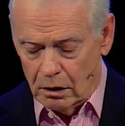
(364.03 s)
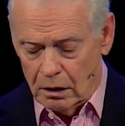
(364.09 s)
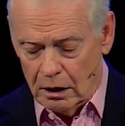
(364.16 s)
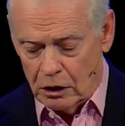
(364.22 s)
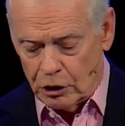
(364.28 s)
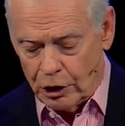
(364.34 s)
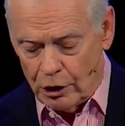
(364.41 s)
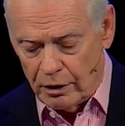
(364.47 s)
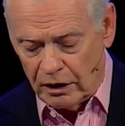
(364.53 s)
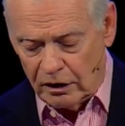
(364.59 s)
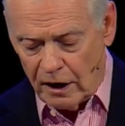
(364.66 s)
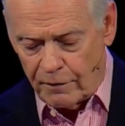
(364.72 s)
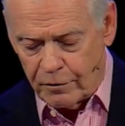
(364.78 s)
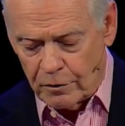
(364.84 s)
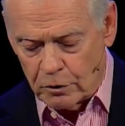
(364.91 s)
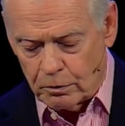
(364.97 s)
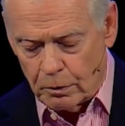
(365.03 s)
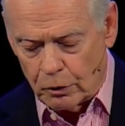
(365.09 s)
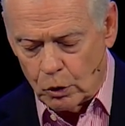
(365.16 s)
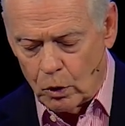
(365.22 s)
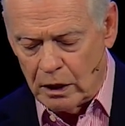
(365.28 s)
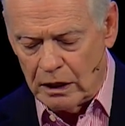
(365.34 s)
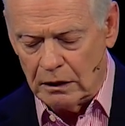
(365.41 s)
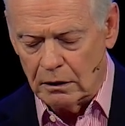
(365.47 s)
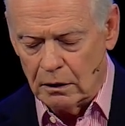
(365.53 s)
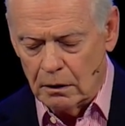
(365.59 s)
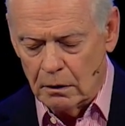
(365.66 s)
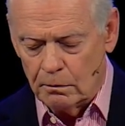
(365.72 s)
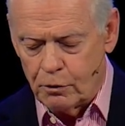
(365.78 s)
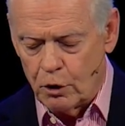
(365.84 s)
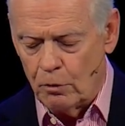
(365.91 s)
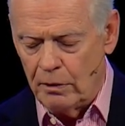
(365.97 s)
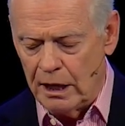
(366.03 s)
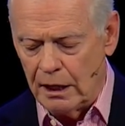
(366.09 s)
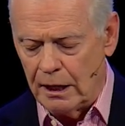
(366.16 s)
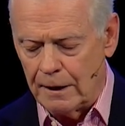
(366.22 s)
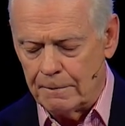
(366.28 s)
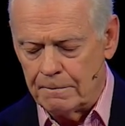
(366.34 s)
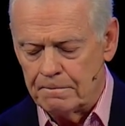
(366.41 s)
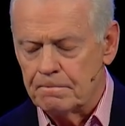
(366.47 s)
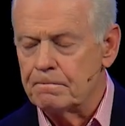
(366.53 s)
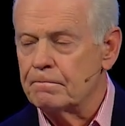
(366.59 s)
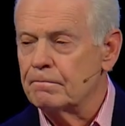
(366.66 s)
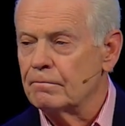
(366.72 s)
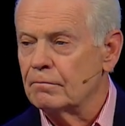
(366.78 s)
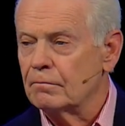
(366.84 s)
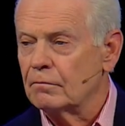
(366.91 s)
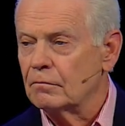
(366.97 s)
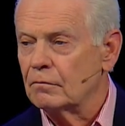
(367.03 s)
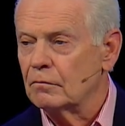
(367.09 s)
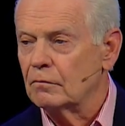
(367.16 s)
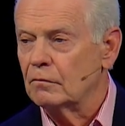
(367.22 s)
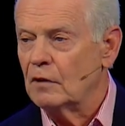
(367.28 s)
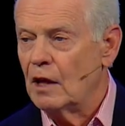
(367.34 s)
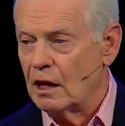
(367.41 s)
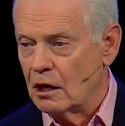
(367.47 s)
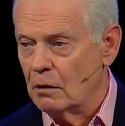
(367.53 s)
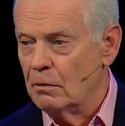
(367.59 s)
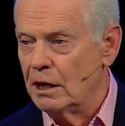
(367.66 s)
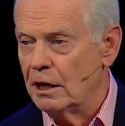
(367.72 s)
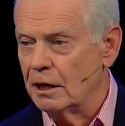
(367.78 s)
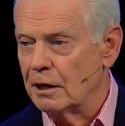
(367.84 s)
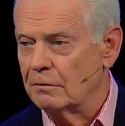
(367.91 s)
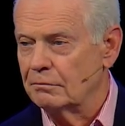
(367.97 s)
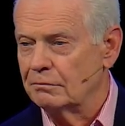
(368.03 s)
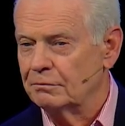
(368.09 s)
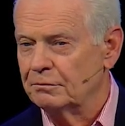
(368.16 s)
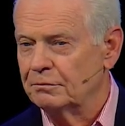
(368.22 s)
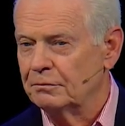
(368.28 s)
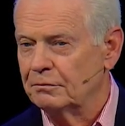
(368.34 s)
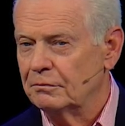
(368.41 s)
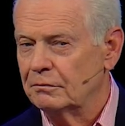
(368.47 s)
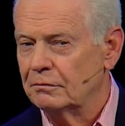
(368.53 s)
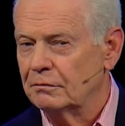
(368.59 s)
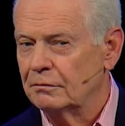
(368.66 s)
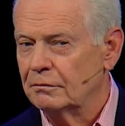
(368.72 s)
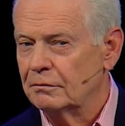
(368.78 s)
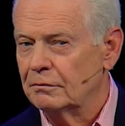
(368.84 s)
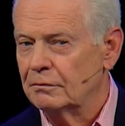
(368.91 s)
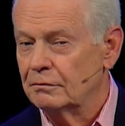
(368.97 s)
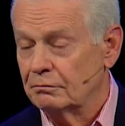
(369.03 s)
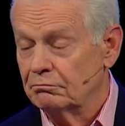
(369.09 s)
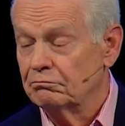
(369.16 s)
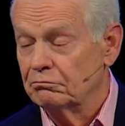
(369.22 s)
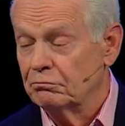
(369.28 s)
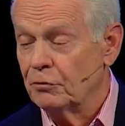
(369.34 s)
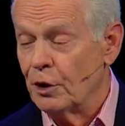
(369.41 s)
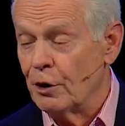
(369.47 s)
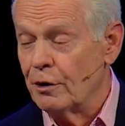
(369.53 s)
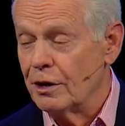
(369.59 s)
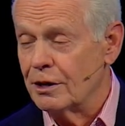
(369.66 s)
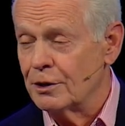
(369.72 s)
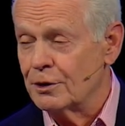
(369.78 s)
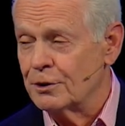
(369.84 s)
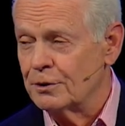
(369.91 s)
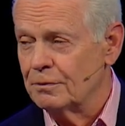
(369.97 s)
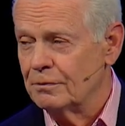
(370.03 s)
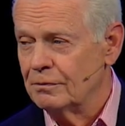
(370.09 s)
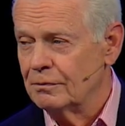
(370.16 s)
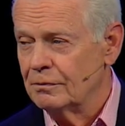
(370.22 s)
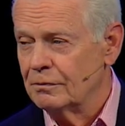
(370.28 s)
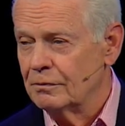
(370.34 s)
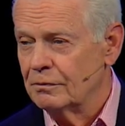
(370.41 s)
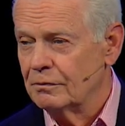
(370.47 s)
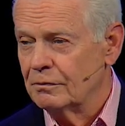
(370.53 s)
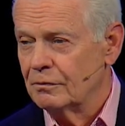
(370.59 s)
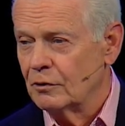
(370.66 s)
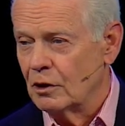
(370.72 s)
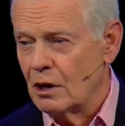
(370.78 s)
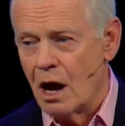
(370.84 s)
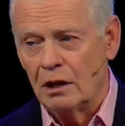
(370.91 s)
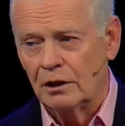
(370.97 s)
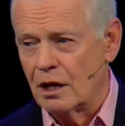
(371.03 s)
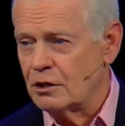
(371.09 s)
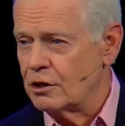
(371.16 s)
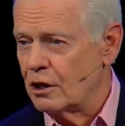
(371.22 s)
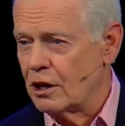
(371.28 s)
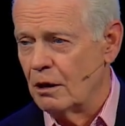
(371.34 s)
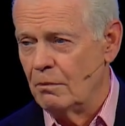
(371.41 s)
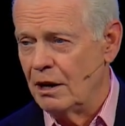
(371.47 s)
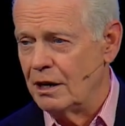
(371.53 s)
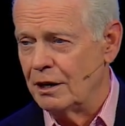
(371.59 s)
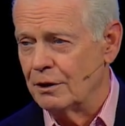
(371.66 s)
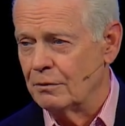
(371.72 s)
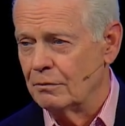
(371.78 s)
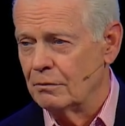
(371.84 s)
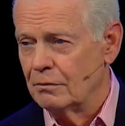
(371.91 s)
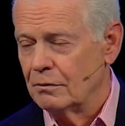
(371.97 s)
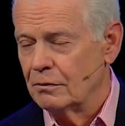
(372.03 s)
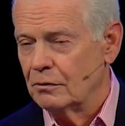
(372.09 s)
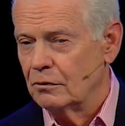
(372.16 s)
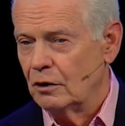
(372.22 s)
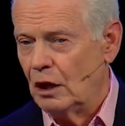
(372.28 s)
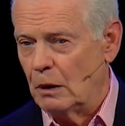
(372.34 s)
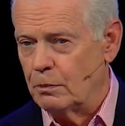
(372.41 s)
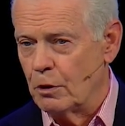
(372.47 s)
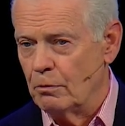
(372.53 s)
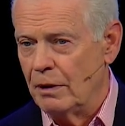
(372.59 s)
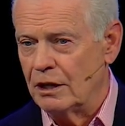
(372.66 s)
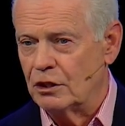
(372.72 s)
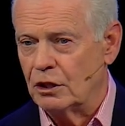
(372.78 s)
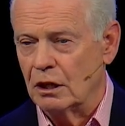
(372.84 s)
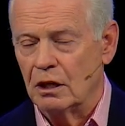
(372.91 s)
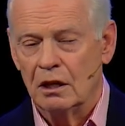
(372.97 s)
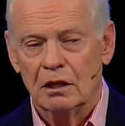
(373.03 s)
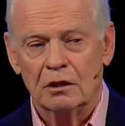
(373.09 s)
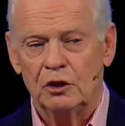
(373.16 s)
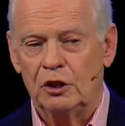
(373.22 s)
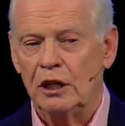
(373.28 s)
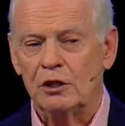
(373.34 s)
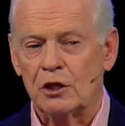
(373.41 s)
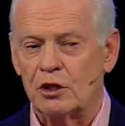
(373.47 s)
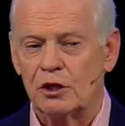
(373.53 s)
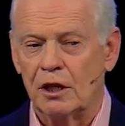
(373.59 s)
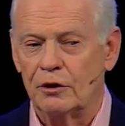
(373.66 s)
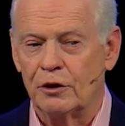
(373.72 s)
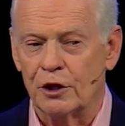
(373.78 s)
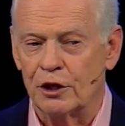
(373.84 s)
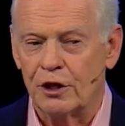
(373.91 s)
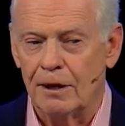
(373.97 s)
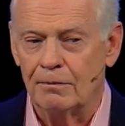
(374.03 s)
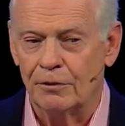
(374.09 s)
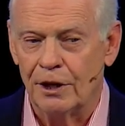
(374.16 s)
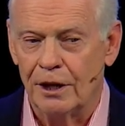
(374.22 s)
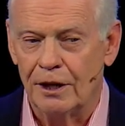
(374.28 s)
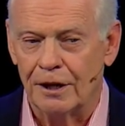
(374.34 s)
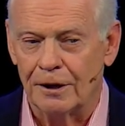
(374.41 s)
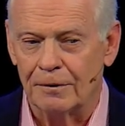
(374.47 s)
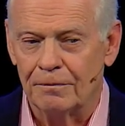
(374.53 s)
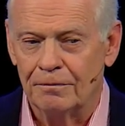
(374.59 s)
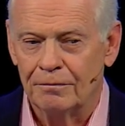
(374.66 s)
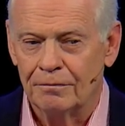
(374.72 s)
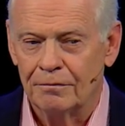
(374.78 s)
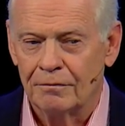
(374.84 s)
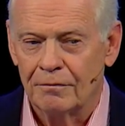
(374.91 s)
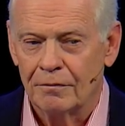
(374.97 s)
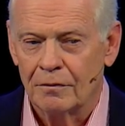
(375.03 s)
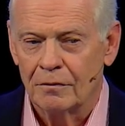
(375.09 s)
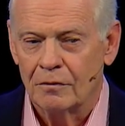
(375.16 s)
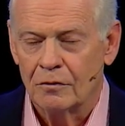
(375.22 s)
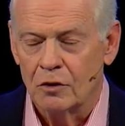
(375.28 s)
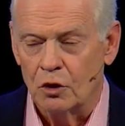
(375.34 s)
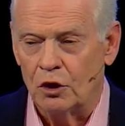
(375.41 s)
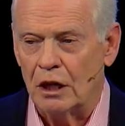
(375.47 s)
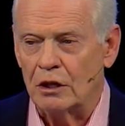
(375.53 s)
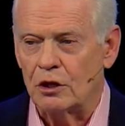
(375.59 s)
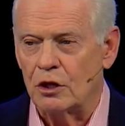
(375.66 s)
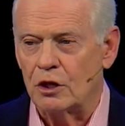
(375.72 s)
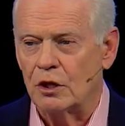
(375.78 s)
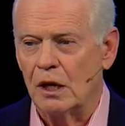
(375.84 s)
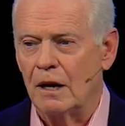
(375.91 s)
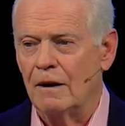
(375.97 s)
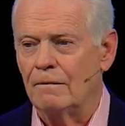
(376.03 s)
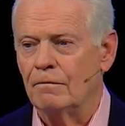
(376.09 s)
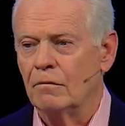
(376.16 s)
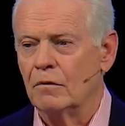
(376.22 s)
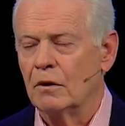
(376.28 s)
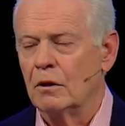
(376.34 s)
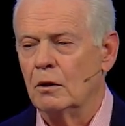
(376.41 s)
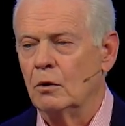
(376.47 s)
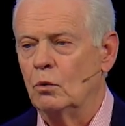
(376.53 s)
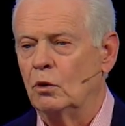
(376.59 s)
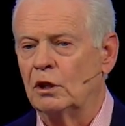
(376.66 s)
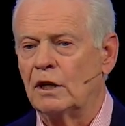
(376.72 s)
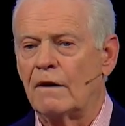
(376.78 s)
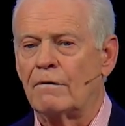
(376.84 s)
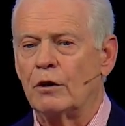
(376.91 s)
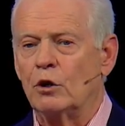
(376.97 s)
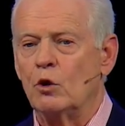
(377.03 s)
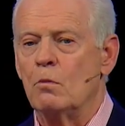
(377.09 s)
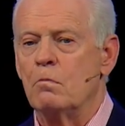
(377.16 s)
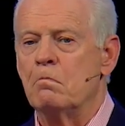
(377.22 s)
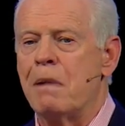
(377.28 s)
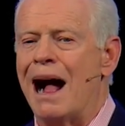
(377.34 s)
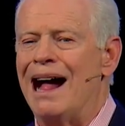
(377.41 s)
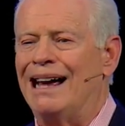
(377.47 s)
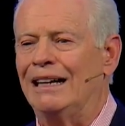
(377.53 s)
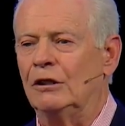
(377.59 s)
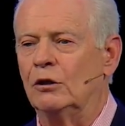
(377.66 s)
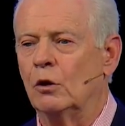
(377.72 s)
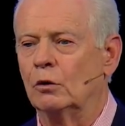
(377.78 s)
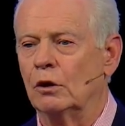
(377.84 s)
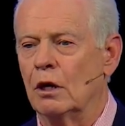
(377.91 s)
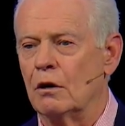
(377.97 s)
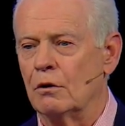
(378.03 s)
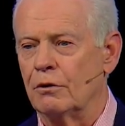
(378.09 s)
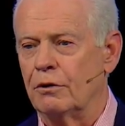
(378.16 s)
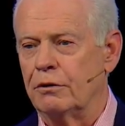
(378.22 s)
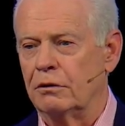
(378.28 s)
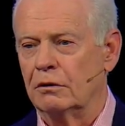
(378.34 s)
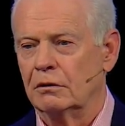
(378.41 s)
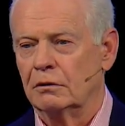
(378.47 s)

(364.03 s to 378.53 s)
is there a difference between permitting and committing? There is. God doesn't commit it. He permits it. Jesus said the same thing. Jesus said, whatever you bind on earth,